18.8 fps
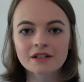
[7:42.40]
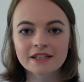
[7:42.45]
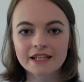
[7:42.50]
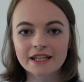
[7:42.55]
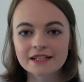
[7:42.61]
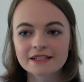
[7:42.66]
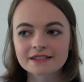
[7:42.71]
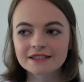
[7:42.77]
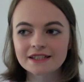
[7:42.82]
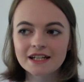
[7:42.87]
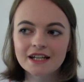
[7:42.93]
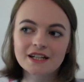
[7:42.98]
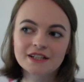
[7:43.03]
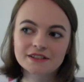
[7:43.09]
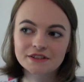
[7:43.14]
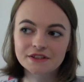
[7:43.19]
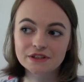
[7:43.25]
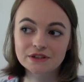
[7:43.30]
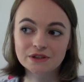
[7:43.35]
kit.
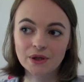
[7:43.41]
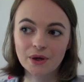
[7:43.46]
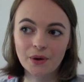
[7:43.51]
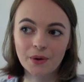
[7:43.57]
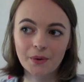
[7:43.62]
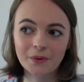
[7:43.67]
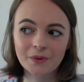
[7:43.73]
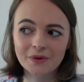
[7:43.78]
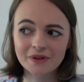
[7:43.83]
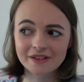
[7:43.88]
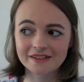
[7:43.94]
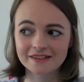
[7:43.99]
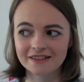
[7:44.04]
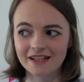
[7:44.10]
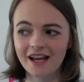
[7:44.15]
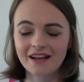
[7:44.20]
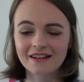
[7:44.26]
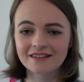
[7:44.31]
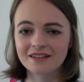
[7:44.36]
So
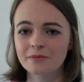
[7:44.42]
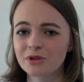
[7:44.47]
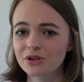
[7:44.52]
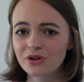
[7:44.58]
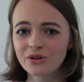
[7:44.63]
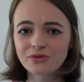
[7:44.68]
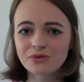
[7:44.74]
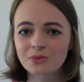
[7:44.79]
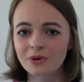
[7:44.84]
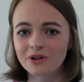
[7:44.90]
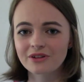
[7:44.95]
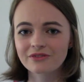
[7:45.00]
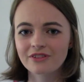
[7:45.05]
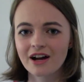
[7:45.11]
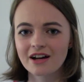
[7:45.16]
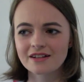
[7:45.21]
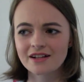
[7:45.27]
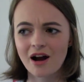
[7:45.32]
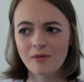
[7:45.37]
yeah, let me know if you want to
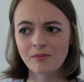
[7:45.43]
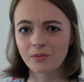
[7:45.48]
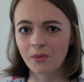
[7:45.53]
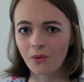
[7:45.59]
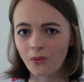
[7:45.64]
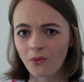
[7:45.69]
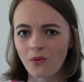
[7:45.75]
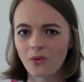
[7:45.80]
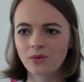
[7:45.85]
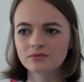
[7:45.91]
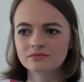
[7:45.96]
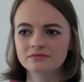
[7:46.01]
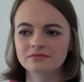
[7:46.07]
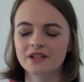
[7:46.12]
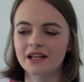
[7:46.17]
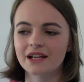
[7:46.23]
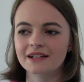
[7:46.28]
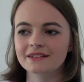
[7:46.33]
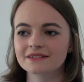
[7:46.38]
find out more
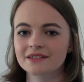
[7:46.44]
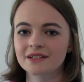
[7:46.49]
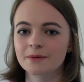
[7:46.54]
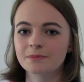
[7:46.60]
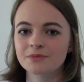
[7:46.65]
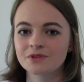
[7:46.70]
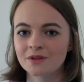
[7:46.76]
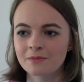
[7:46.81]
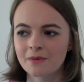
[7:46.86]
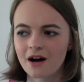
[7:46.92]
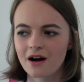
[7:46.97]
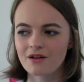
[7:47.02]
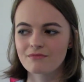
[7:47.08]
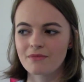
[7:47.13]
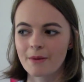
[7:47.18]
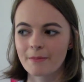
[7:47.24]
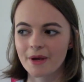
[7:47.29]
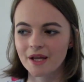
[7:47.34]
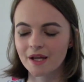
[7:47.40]
like tips
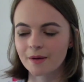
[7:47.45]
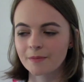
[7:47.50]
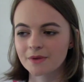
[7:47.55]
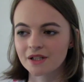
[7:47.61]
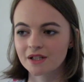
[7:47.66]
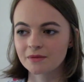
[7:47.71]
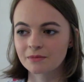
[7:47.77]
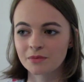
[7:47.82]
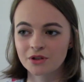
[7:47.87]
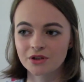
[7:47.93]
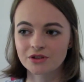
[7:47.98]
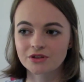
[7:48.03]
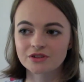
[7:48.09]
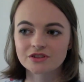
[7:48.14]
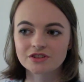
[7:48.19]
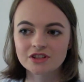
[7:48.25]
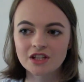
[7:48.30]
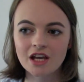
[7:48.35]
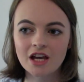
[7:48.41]
about my makeup kit,
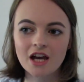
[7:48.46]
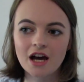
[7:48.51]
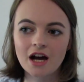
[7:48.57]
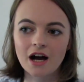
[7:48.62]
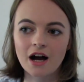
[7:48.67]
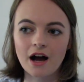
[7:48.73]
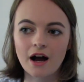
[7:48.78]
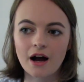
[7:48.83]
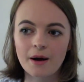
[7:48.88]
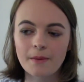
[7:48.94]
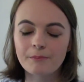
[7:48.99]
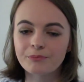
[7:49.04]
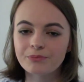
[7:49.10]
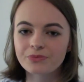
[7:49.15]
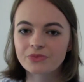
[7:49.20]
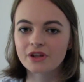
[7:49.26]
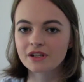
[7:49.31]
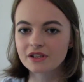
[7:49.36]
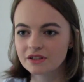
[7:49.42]
because
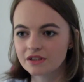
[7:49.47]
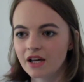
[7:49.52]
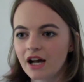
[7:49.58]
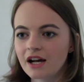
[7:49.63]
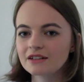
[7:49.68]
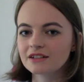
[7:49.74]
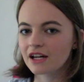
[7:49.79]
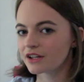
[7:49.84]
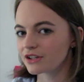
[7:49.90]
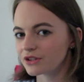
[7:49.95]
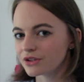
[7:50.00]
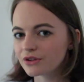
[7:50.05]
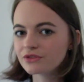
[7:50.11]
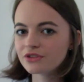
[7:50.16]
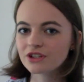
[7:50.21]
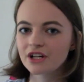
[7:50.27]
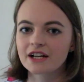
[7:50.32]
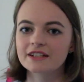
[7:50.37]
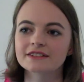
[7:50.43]
yeah, I don't know if
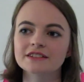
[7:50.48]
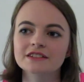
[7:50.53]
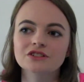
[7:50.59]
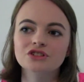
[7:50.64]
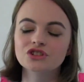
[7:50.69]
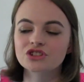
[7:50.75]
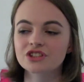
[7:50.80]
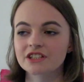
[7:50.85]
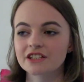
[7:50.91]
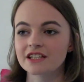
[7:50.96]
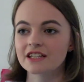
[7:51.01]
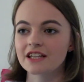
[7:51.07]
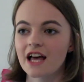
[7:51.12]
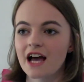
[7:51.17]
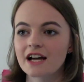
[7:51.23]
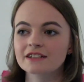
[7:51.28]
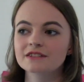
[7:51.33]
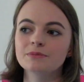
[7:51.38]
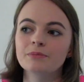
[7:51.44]
you guys are interested in
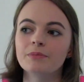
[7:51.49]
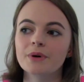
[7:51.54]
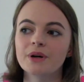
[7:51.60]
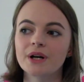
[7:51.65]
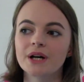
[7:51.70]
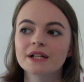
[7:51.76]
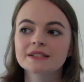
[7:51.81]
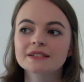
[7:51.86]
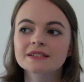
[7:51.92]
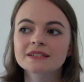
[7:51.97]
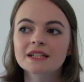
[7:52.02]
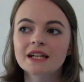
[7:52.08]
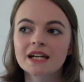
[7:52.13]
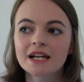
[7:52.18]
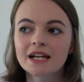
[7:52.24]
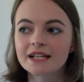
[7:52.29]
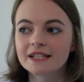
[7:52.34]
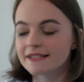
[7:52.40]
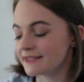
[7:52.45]
that, but
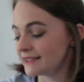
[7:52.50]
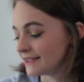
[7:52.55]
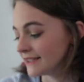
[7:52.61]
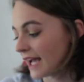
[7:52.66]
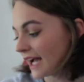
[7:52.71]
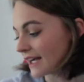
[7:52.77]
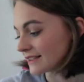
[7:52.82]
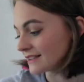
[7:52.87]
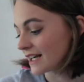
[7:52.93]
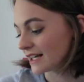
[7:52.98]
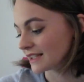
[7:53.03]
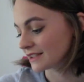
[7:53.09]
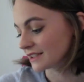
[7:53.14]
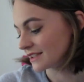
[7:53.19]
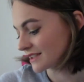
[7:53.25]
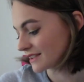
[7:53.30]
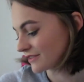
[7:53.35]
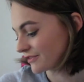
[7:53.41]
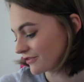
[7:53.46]
yeah, I
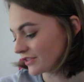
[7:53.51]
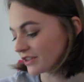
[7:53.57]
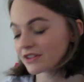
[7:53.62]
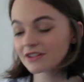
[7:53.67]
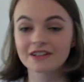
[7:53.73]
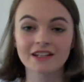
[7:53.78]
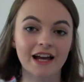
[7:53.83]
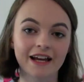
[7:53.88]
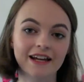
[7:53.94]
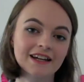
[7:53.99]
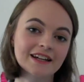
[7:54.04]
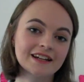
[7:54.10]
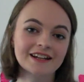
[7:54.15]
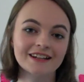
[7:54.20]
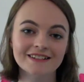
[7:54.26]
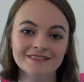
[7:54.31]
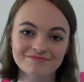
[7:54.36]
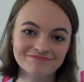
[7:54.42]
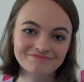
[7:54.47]
just feel like
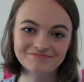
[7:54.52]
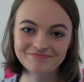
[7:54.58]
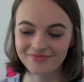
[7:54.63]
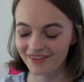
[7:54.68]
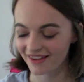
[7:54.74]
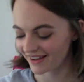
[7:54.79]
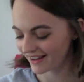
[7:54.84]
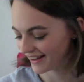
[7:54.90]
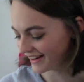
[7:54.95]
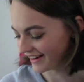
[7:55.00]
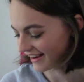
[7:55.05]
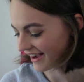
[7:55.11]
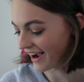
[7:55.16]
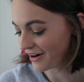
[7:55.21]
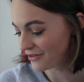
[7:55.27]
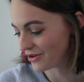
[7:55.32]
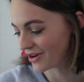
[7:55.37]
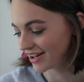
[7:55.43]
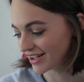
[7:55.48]

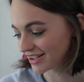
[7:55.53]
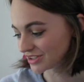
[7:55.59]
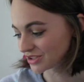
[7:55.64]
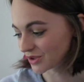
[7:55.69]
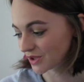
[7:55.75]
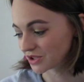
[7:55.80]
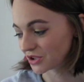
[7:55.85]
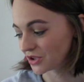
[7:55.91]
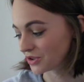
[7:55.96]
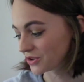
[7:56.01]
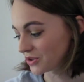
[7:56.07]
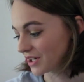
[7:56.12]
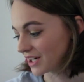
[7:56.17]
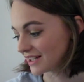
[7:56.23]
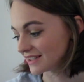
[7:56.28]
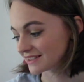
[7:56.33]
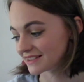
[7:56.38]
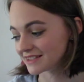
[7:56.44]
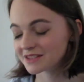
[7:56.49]
I really enjoy showing you
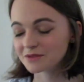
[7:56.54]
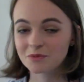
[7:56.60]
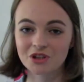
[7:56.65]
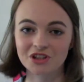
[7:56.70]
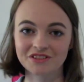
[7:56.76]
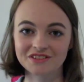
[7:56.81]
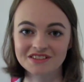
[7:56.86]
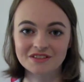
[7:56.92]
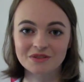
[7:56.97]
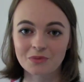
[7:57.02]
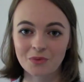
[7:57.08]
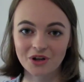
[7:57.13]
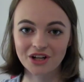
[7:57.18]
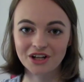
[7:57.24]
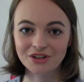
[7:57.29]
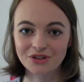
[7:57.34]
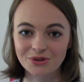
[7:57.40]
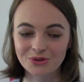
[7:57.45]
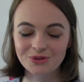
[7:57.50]
guys this because this is what
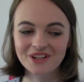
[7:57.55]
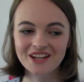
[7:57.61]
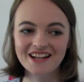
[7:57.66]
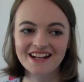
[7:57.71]
I do.